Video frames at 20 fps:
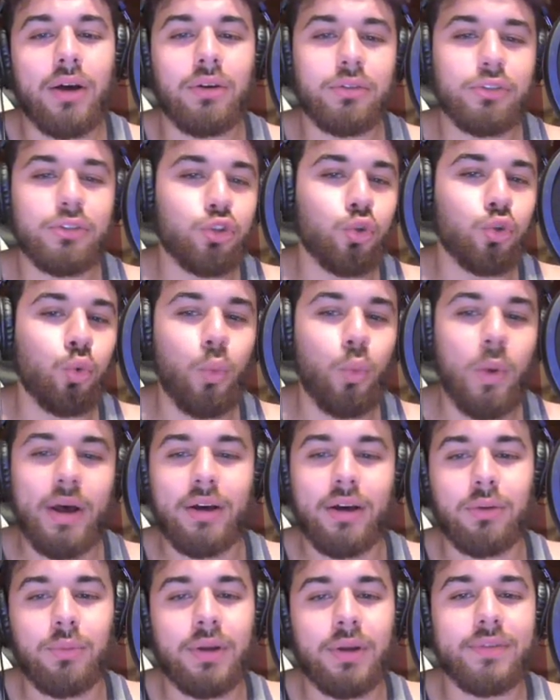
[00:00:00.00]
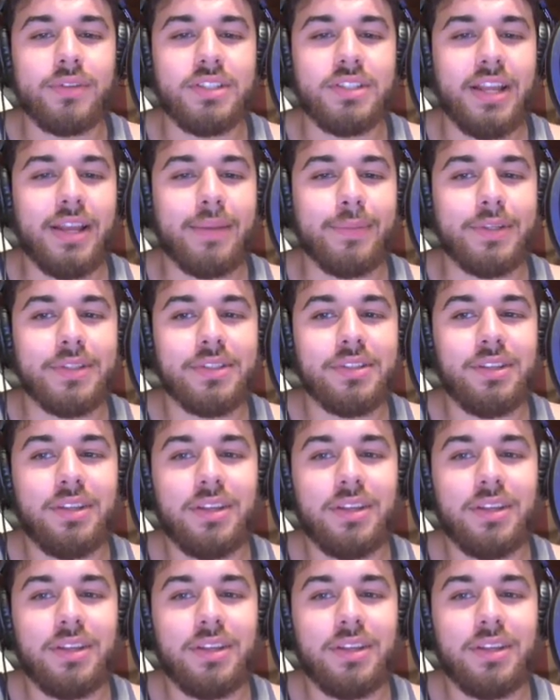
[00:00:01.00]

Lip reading: or Sewell, whatever his name is.